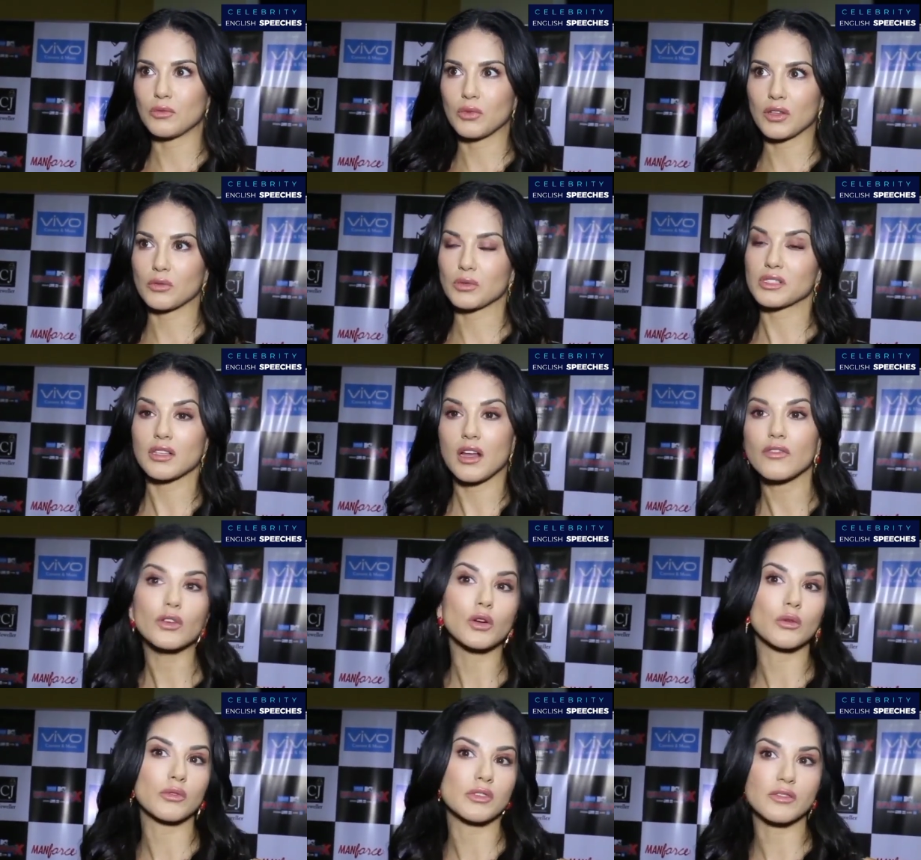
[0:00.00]
whether it was love
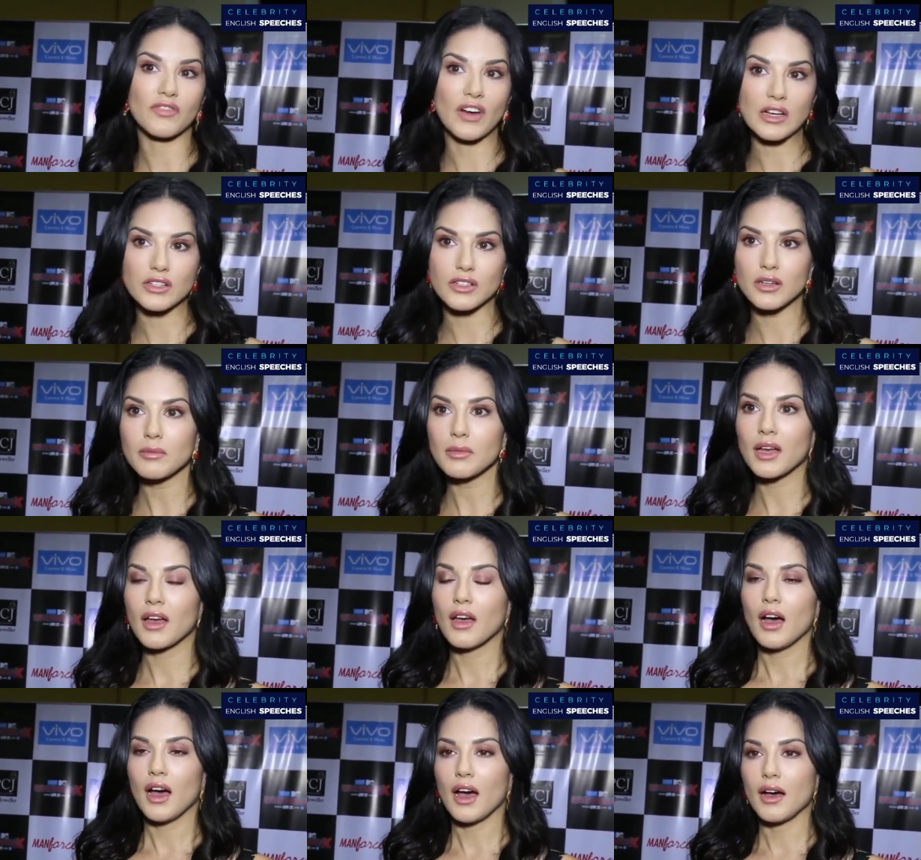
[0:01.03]
or it was friendship,
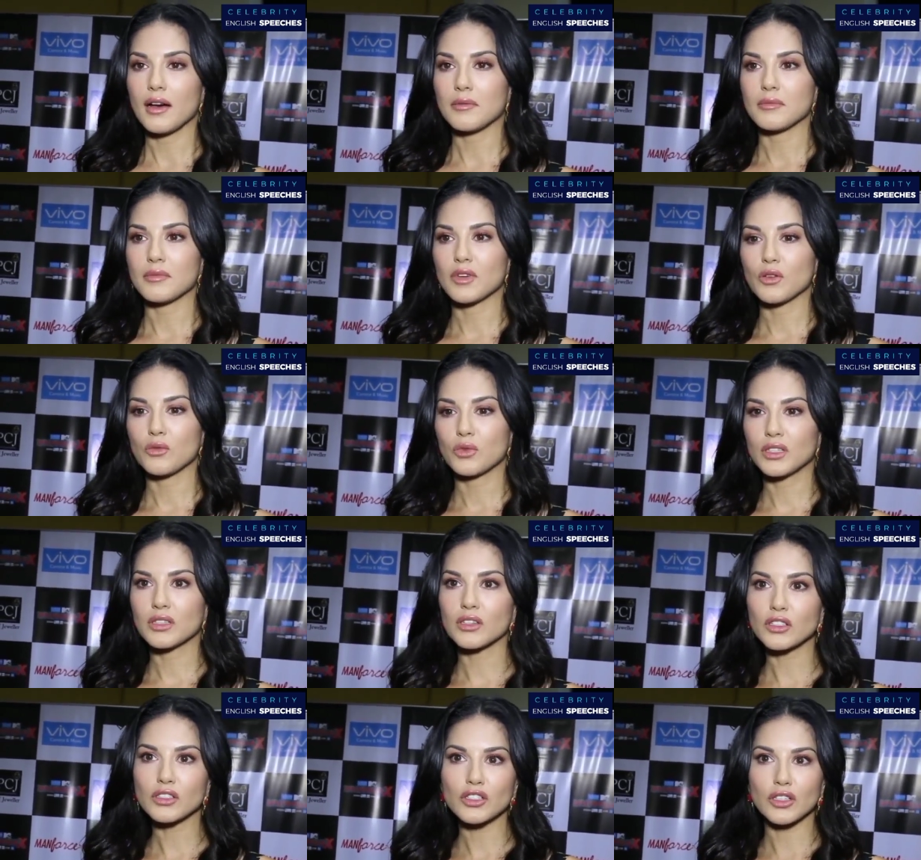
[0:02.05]
um, we
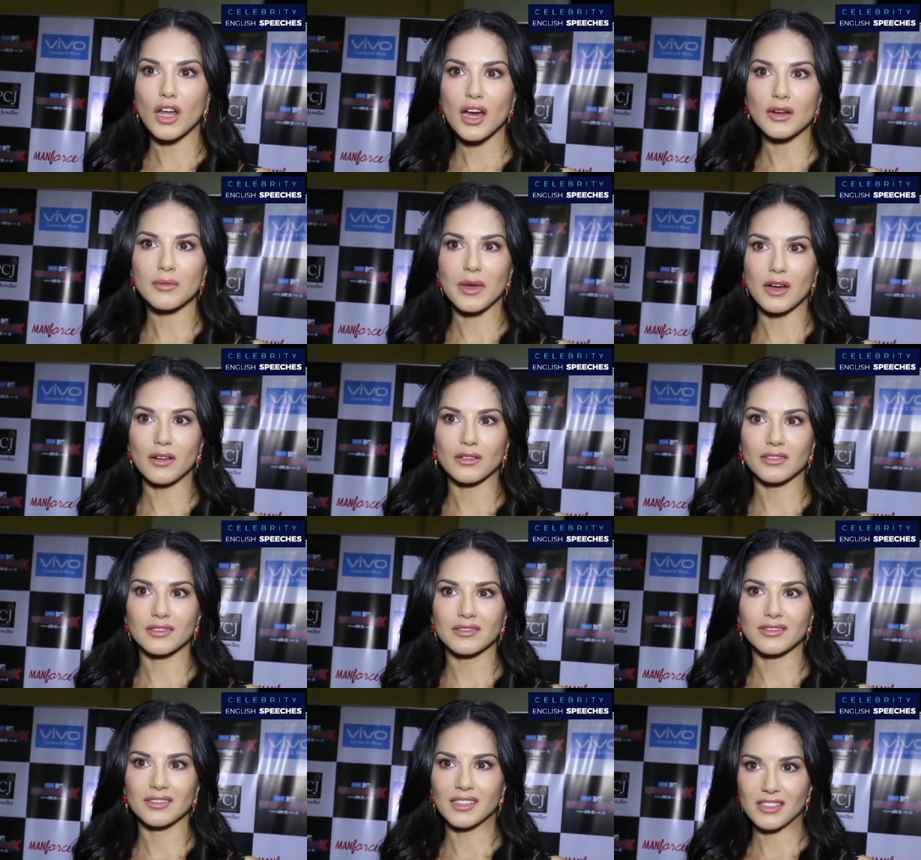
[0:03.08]
learned a lot about
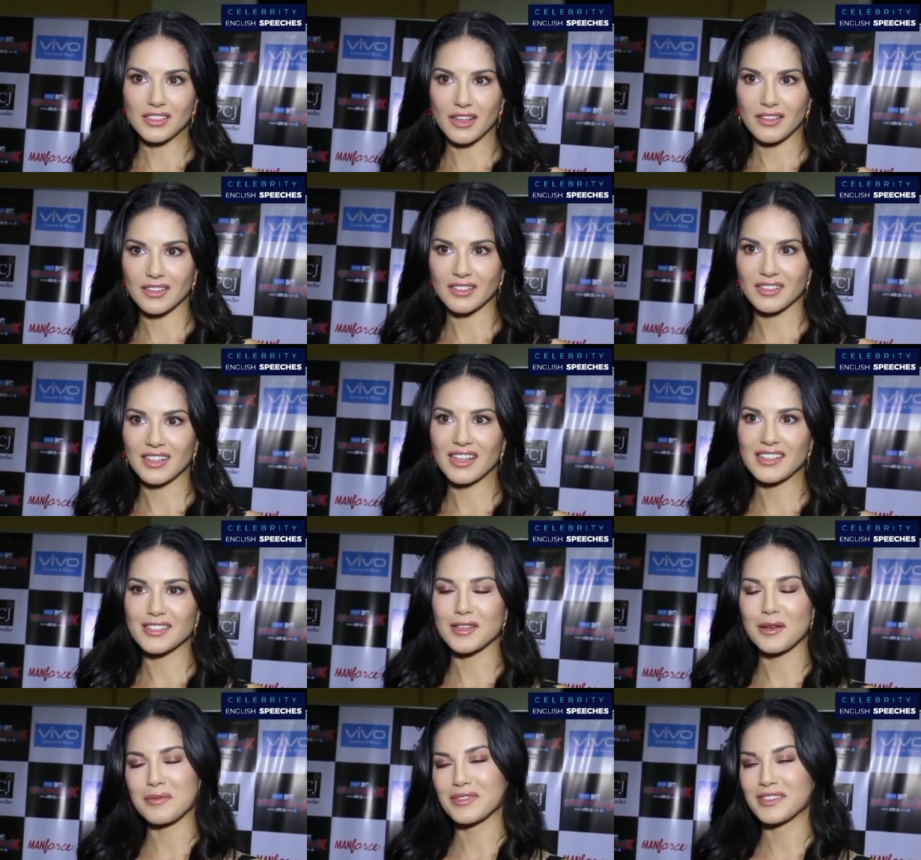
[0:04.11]
each other. And
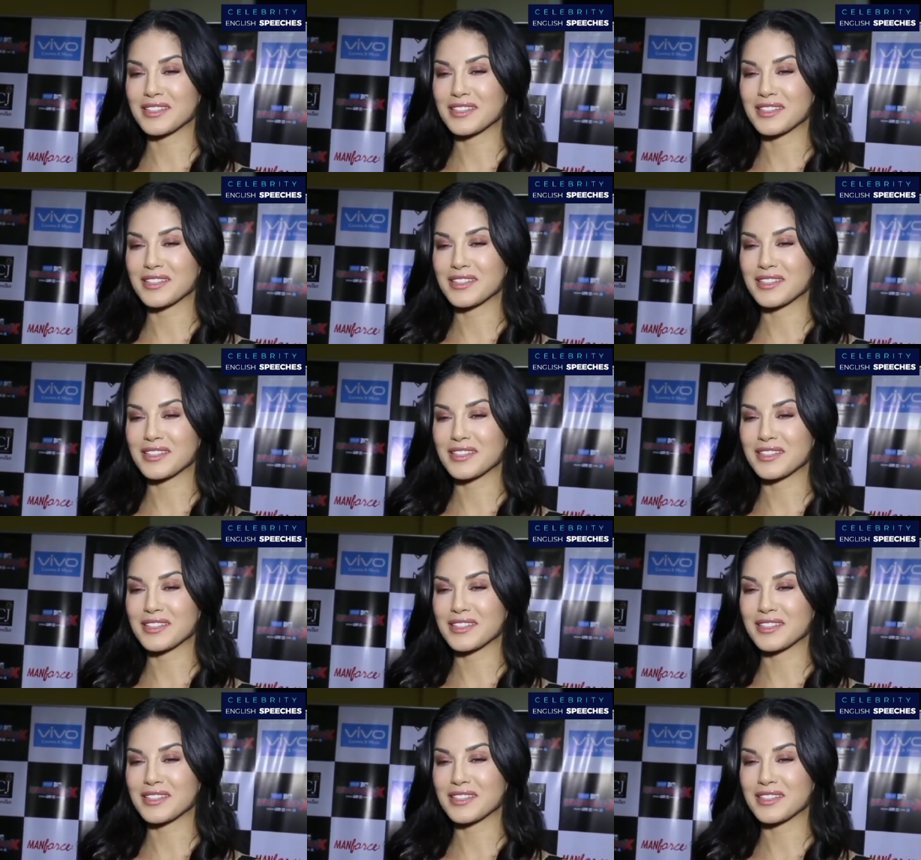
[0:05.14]
some,